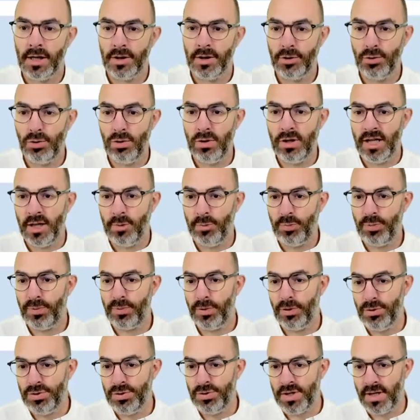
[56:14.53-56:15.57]
to keep
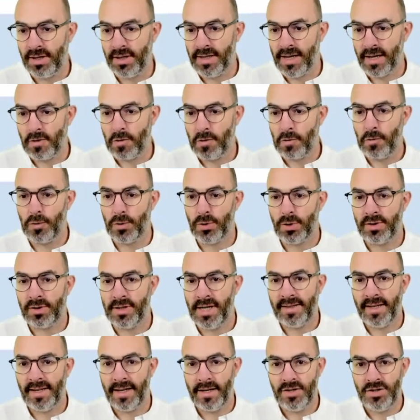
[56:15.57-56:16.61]
using that for
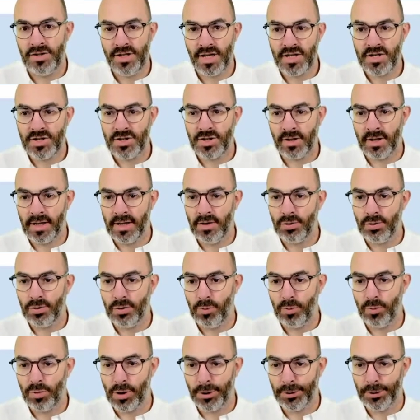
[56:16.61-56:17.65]
data ingestion into the
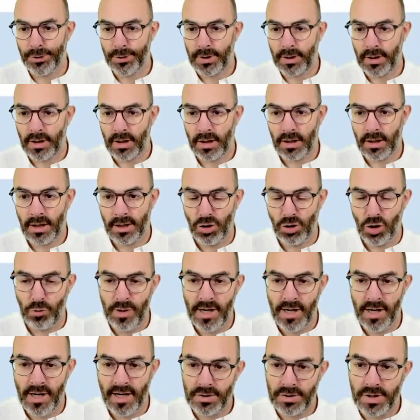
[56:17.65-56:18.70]
broader Adobe
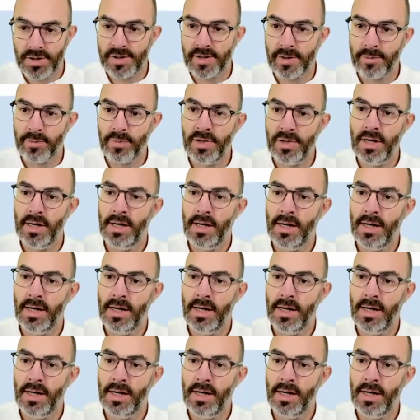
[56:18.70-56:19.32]
ecosystem,